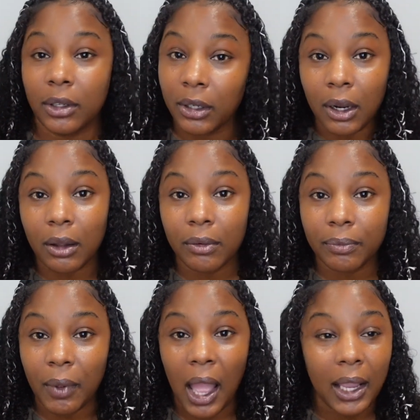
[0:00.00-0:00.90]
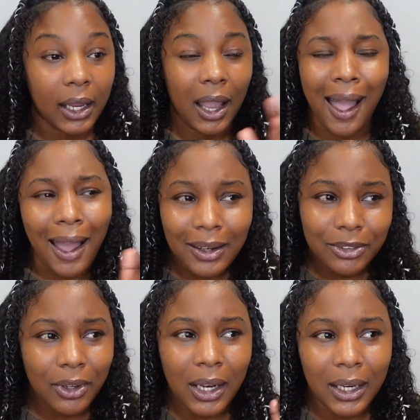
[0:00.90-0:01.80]
You know, I can kind of
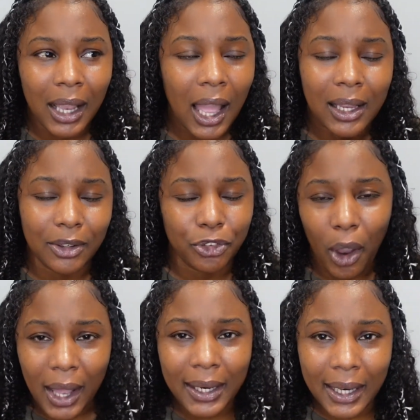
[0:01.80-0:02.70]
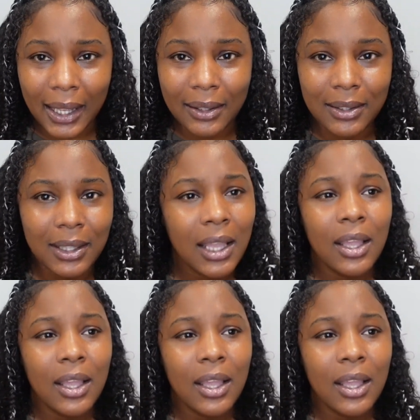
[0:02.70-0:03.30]
try to guess